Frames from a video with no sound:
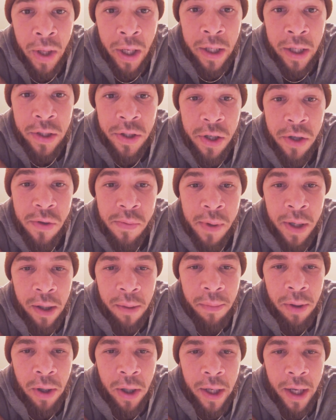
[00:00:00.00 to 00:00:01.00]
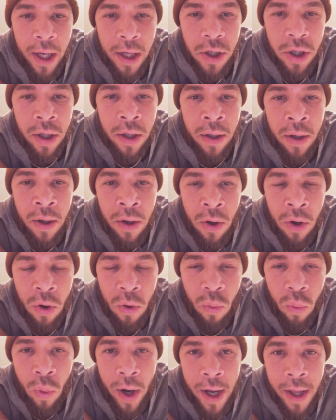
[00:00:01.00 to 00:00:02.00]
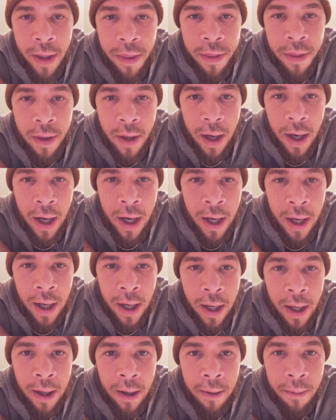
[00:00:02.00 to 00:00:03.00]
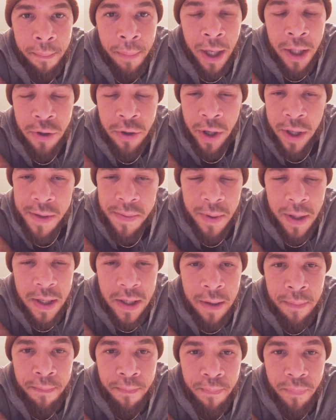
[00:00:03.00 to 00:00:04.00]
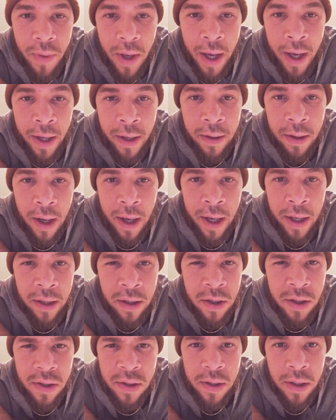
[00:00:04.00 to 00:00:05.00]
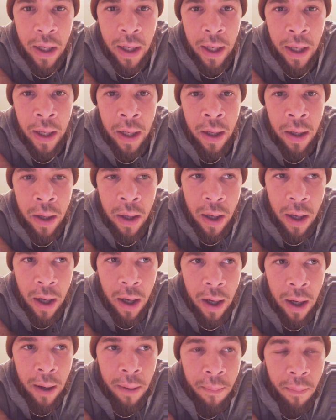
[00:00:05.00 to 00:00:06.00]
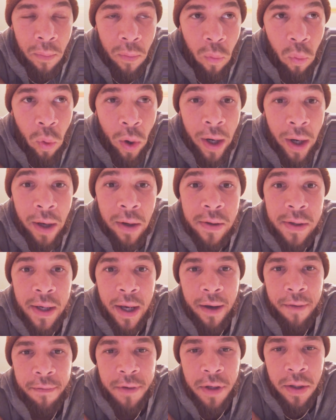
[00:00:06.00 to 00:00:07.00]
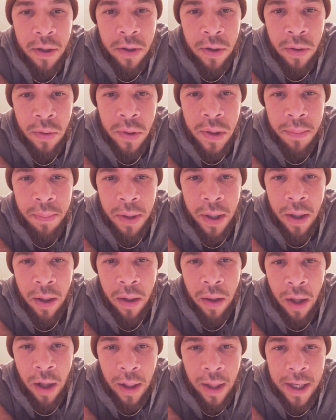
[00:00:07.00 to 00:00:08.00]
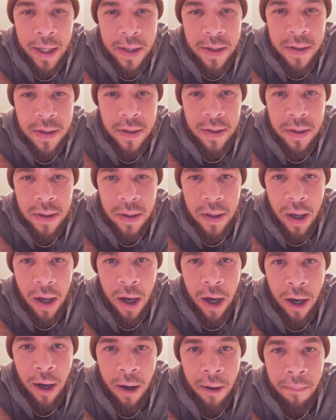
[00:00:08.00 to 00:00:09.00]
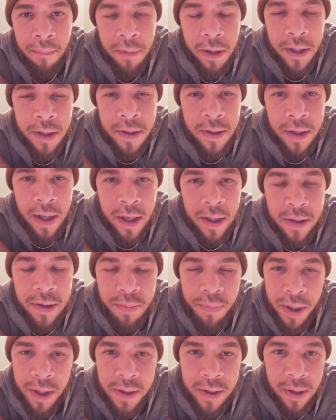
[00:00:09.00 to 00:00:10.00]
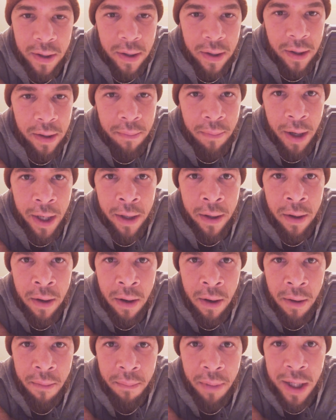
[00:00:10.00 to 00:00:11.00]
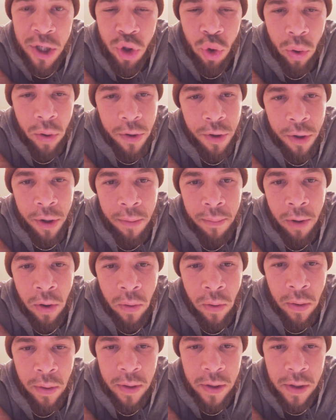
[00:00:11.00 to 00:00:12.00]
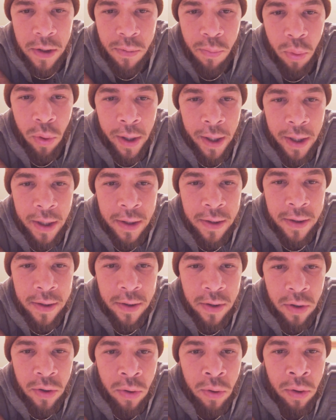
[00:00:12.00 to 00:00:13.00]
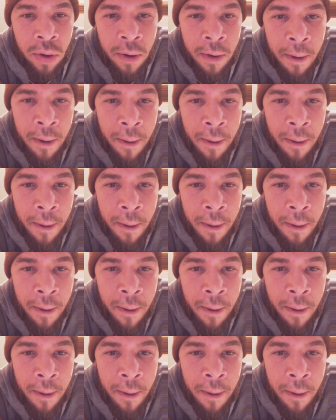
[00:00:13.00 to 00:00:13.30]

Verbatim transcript: excuse me communication with uh, my transplant team and and just see um, what else I have to do to be on the list. Because um, that's basically my my short term goal at this point is to